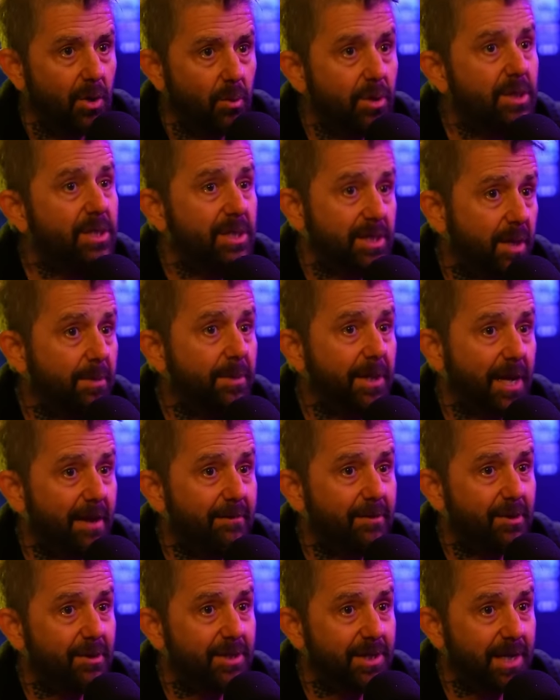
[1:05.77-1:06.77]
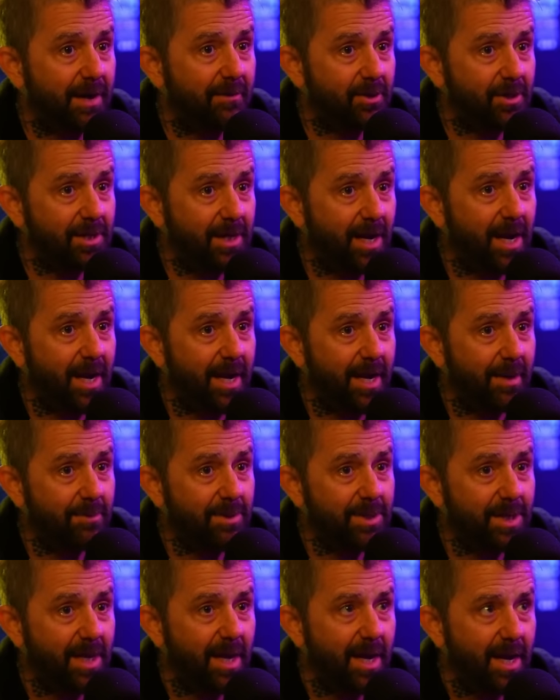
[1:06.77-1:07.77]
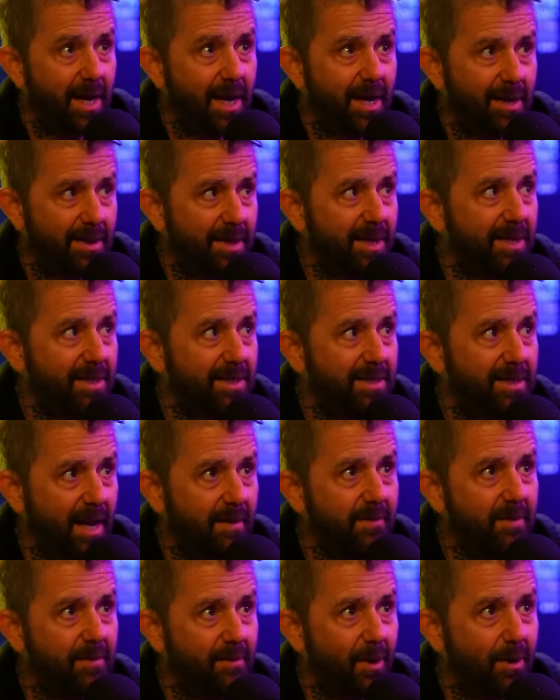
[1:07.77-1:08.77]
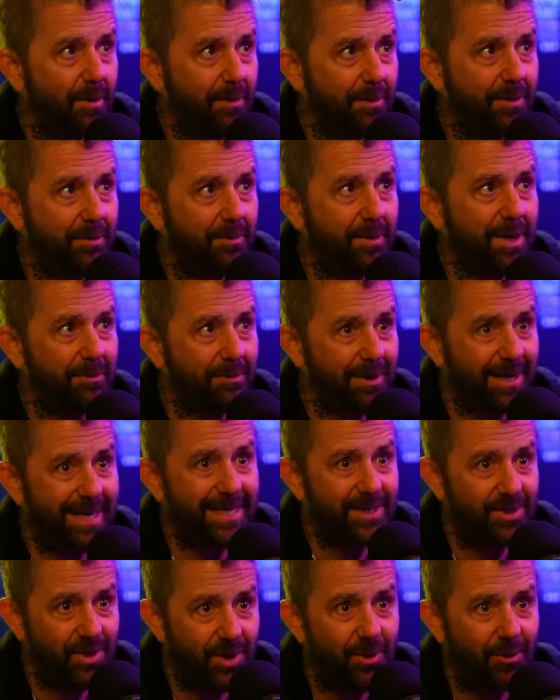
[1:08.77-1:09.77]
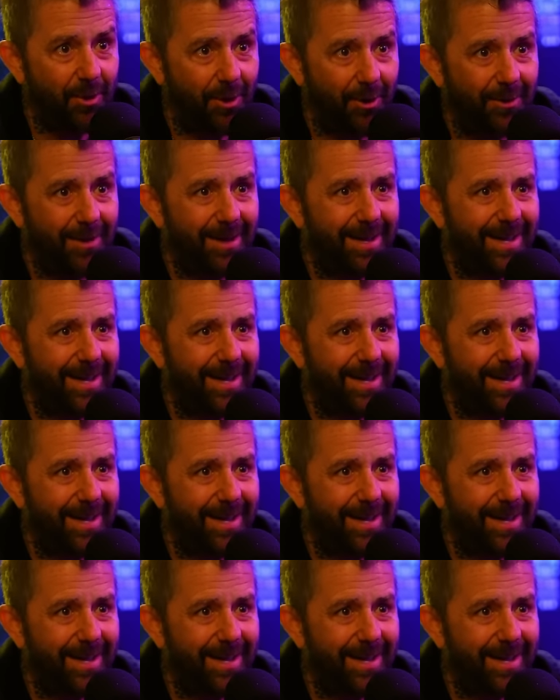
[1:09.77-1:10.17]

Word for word: which is something I've heard several times. And I think it's Dave Navarro three, Ricky zero.